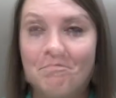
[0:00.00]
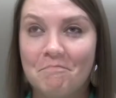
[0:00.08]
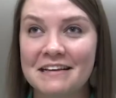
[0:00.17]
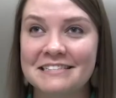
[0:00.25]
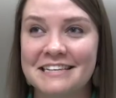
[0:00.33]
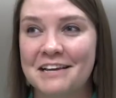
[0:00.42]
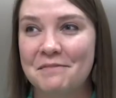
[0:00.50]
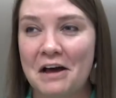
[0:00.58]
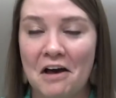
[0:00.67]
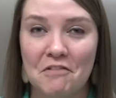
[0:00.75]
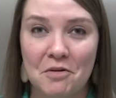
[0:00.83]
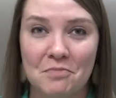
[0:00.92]
Best thing about
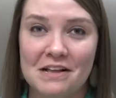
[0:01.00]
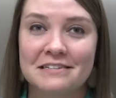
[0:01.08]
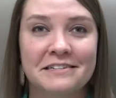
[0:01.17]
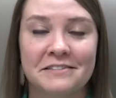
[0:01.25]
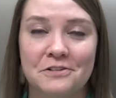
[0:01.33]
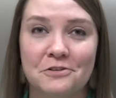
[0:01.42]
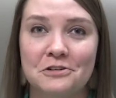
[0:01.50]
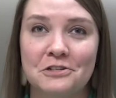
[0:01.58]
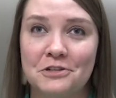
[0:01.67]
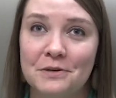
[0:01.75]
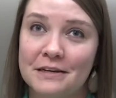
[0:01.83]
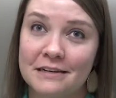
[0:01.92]
having a plastic surgeon
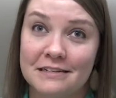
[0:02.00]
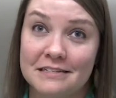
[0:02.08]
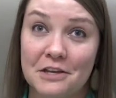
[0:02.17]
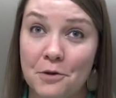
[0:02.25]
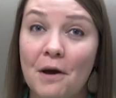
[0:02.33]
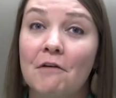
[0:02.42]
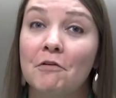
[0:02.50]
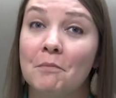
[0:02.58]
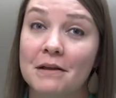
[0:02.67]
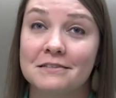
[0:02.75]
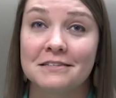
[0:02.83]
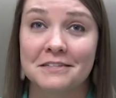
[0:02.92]
do it is that you have
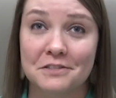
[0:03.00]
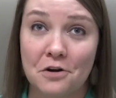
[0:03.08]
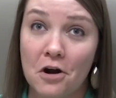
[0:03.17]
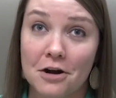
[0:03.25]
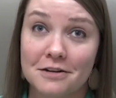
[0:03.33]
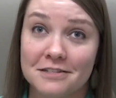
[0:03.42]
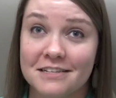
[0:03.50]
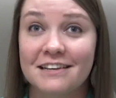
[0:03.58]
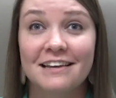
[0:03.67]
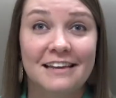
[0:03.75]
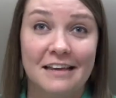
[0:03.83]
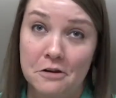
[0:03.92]
amazing scars
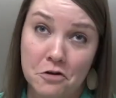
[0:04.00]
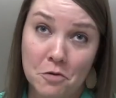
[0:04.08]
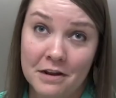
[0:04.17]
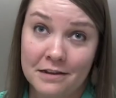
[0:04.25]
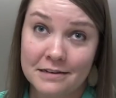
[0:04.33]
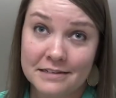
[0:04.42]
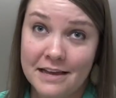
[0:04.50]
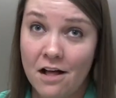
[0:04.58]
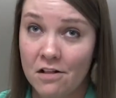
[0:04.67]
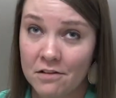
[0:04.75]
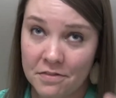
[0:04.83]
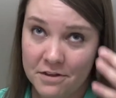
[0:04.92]
and nobody can
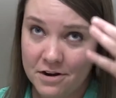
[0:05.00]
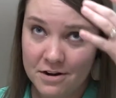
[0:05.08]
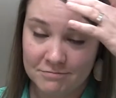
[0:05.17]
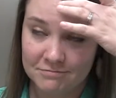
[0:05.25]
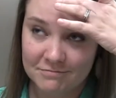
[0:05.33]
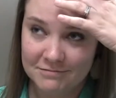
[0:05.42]
tell, and they're,